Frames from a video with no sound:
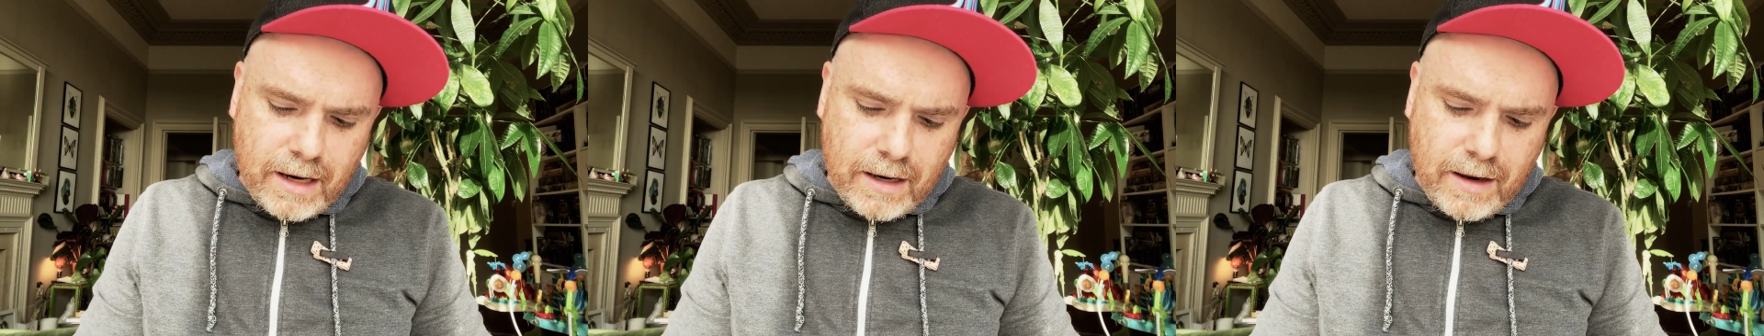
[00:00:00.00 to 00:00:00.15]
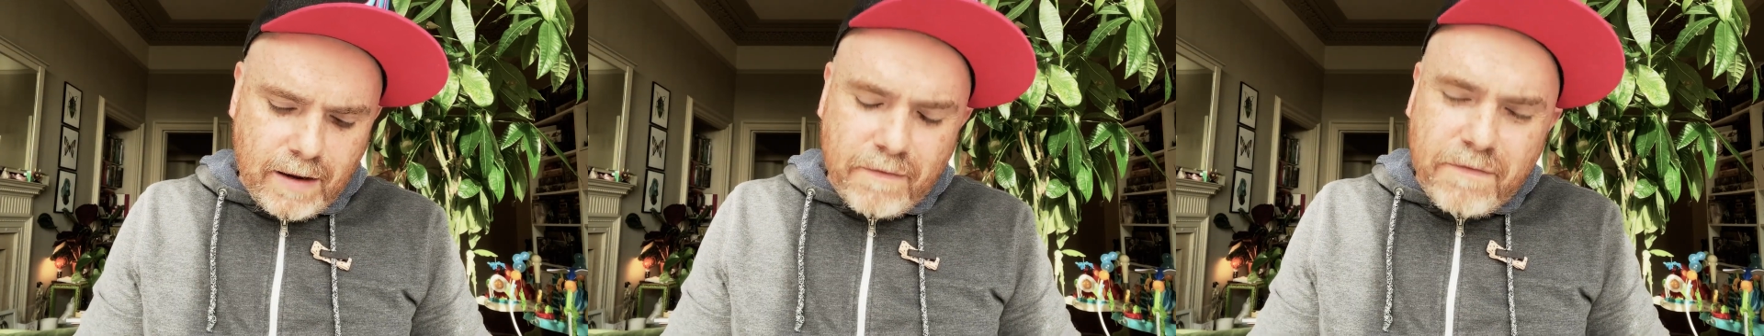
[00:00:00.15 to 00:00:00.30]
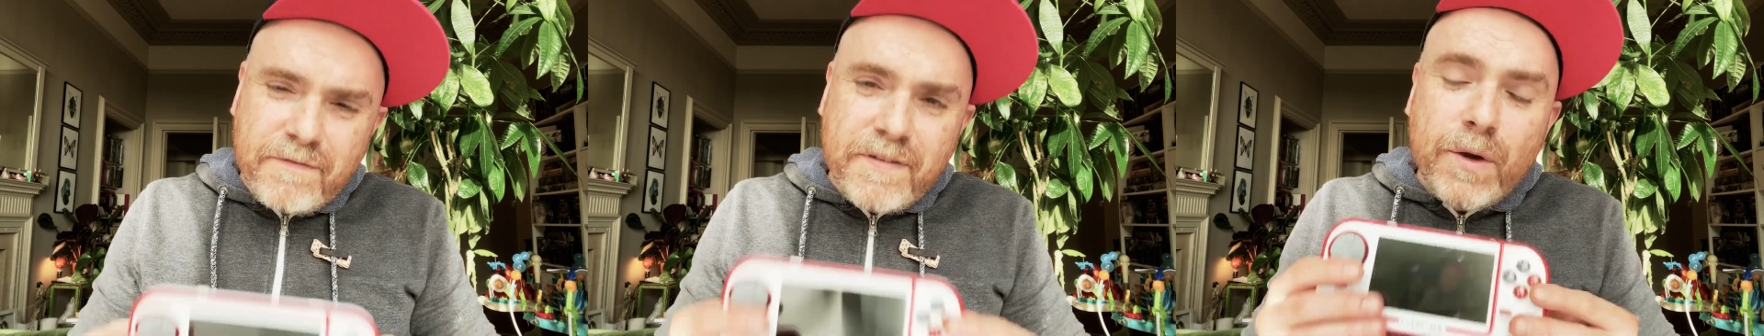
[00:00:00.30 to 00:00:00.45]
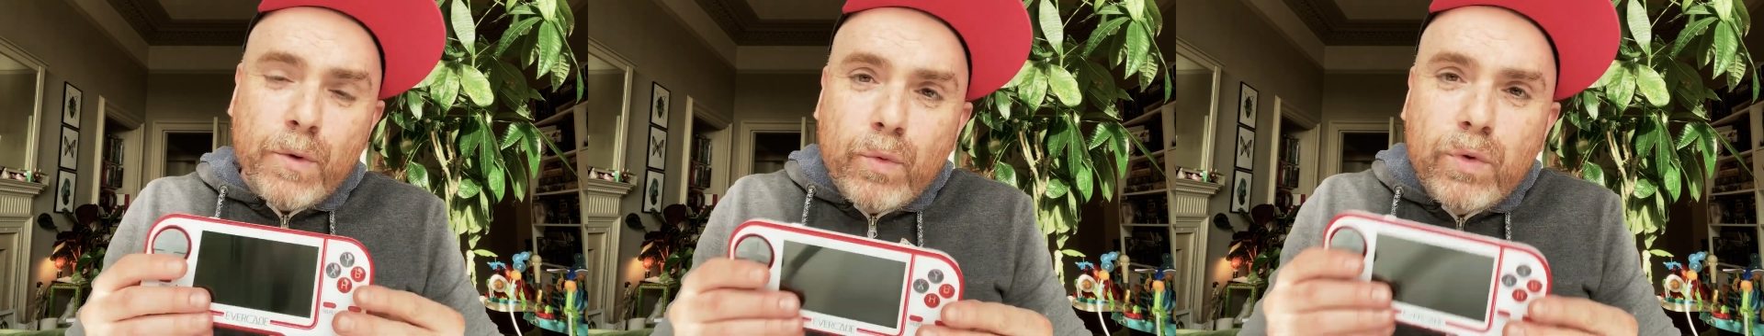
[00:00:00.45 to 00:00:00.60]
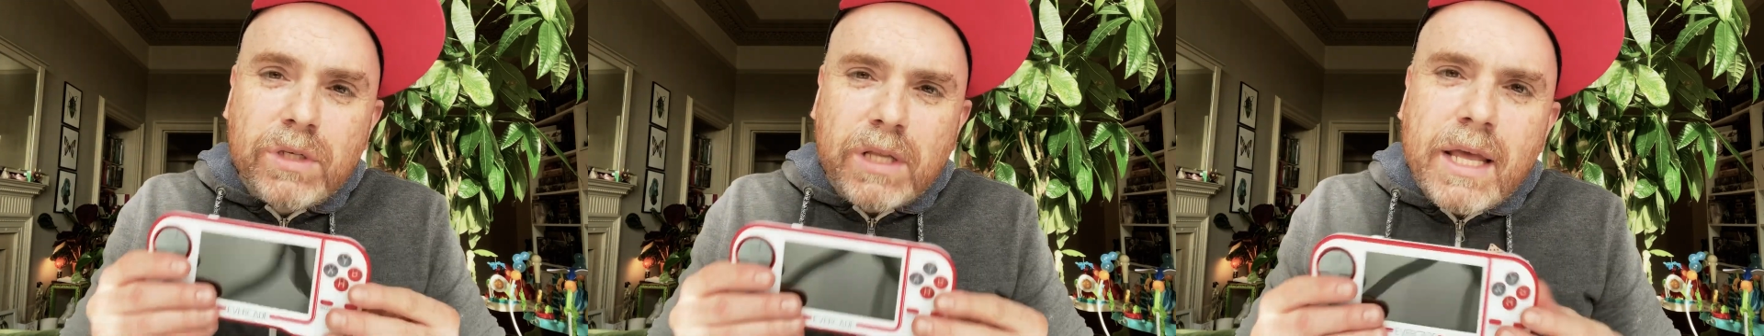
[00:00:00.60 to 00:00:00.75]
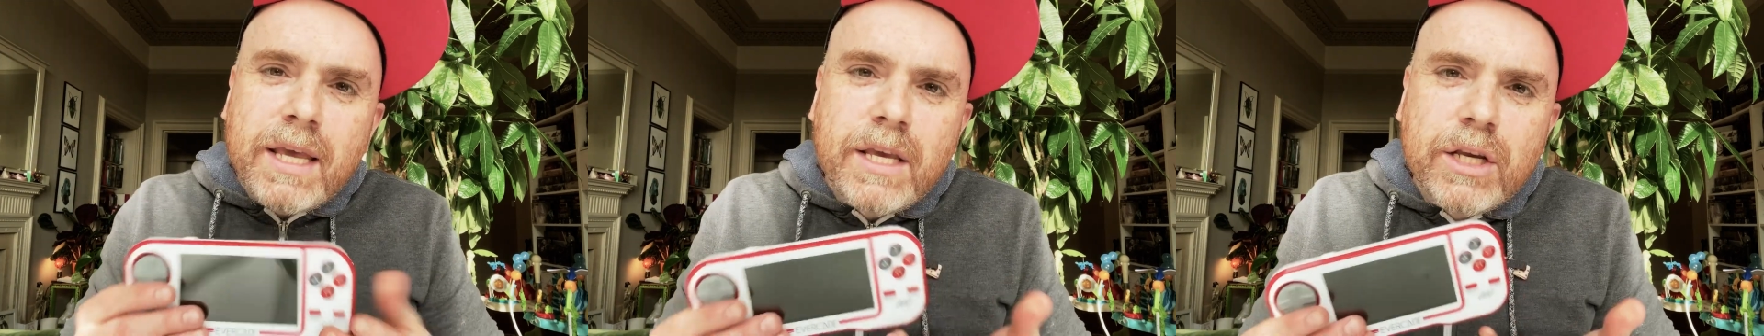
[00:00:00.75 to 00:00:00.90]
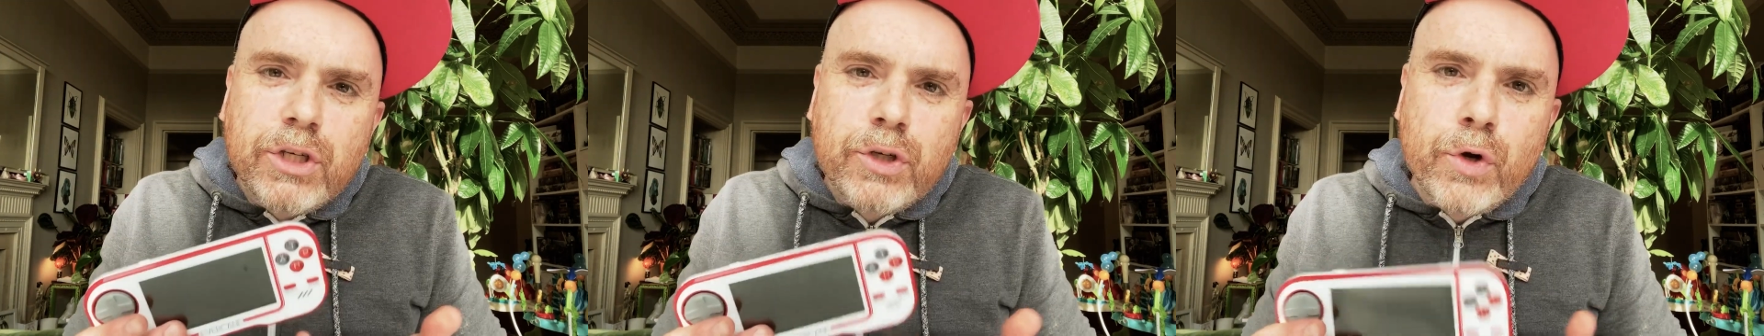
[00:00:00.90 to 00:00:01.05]
it feels
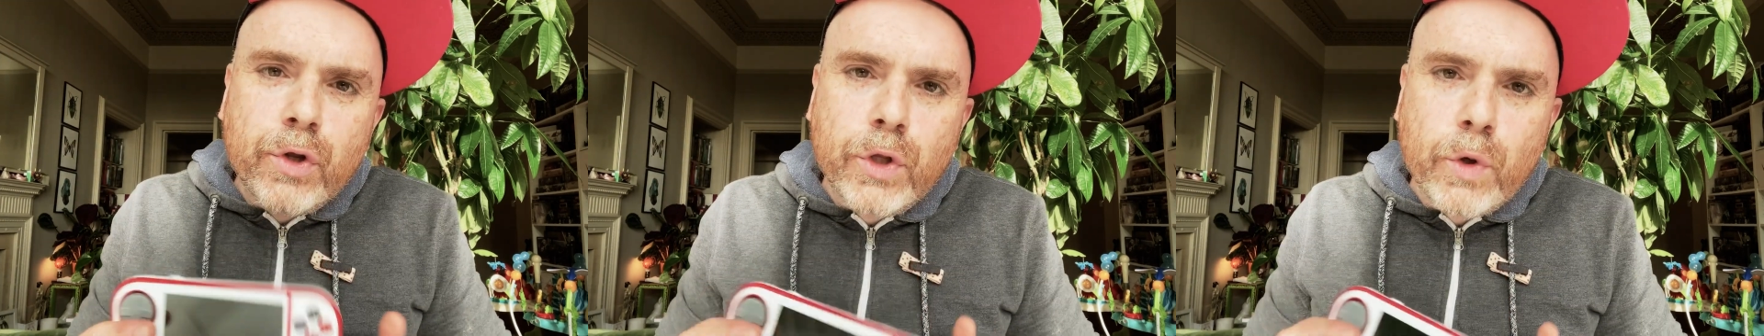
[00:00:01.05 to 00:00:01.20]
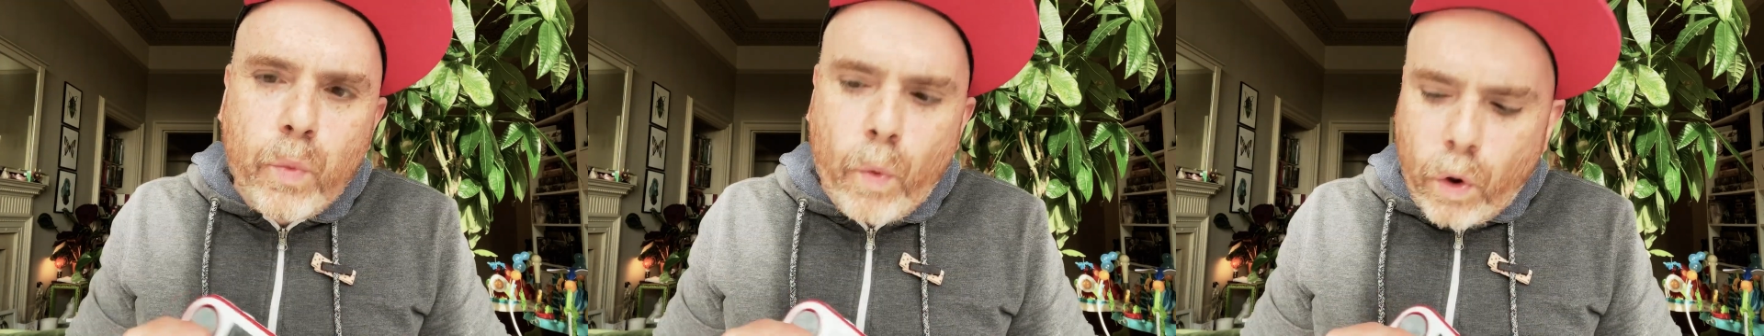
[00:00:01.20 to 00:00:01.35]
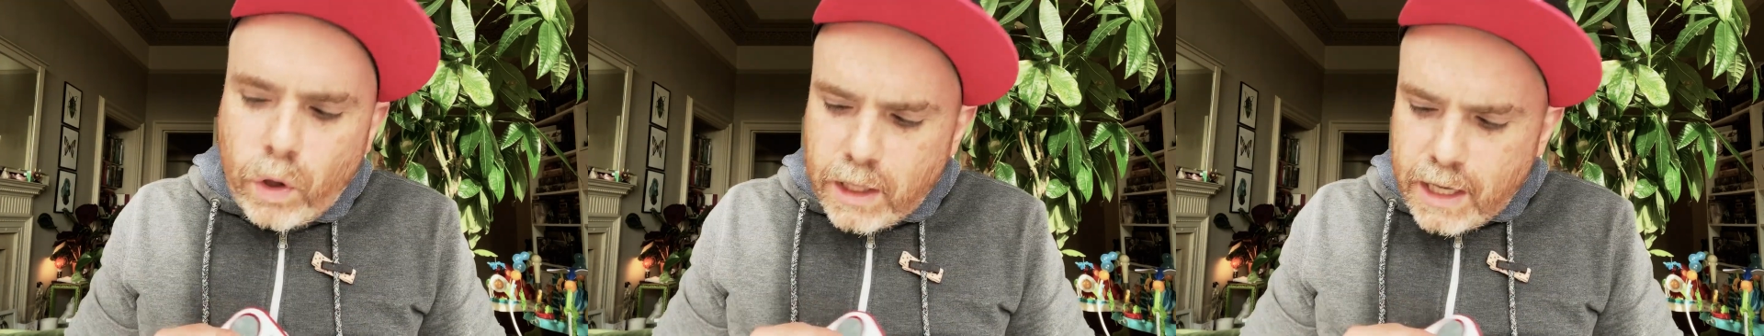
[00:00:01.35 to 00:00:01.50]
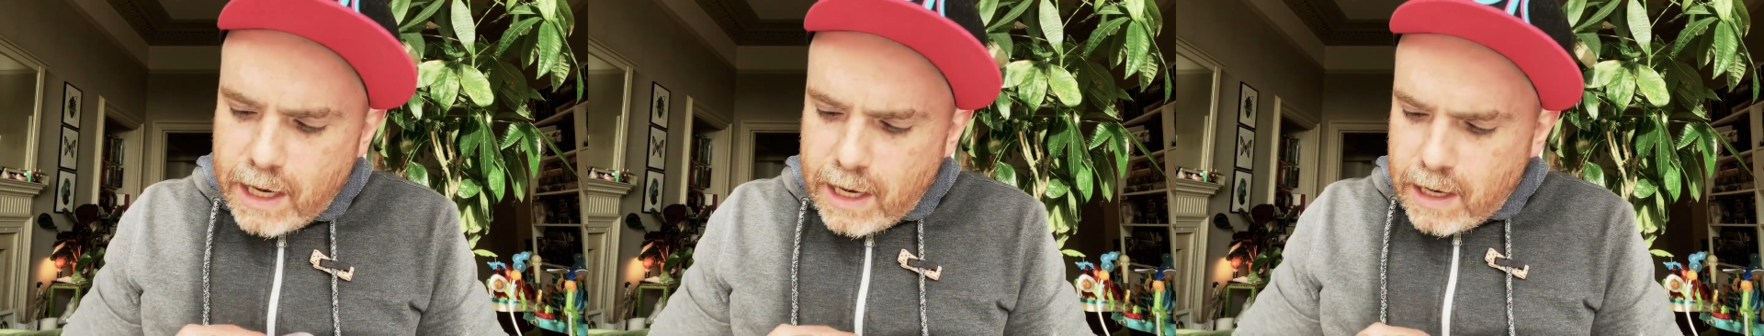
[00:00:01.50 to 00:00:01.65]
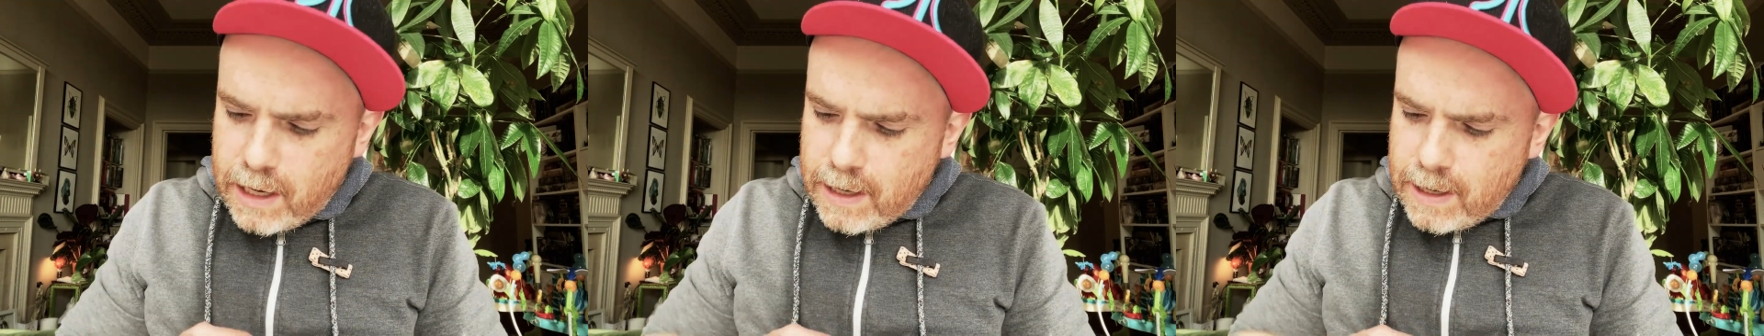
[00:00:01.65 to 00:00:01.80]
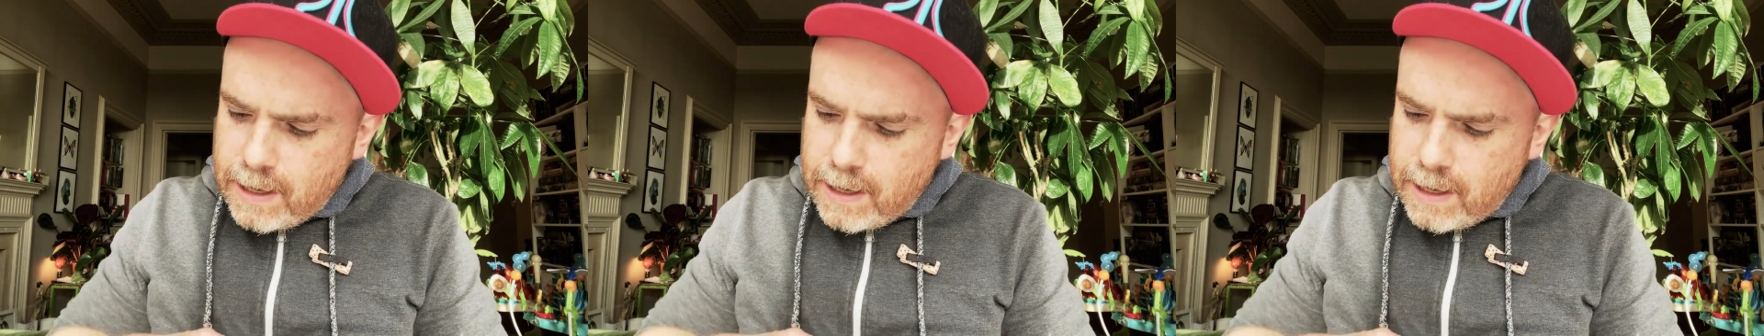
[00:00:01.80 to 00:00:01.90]
like it's good quality.